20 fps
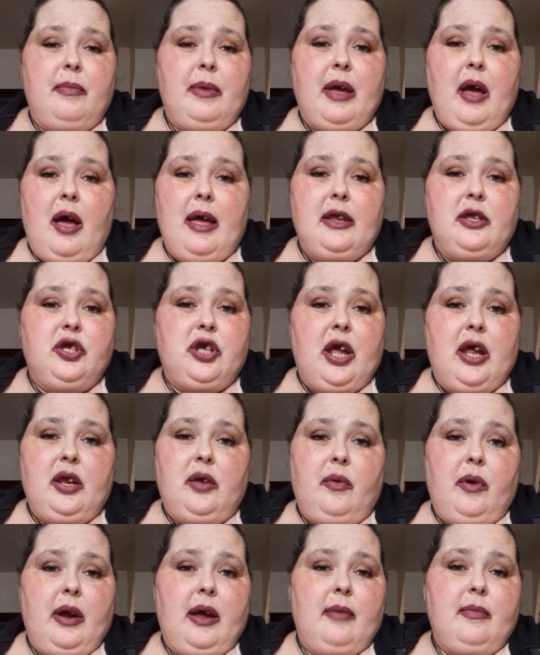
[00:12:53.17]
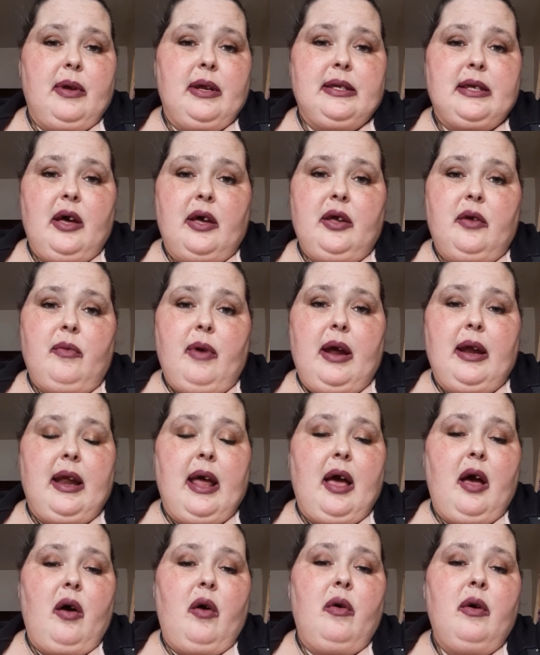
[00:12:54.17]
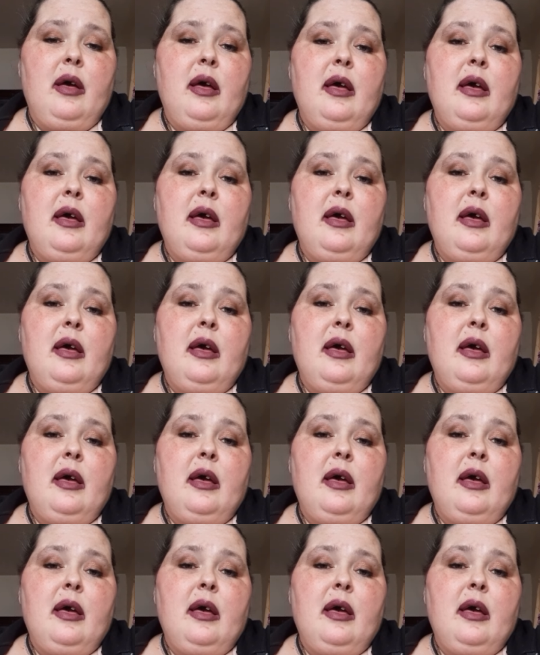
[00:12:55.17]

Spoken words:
in January. I'm going to tell you right now.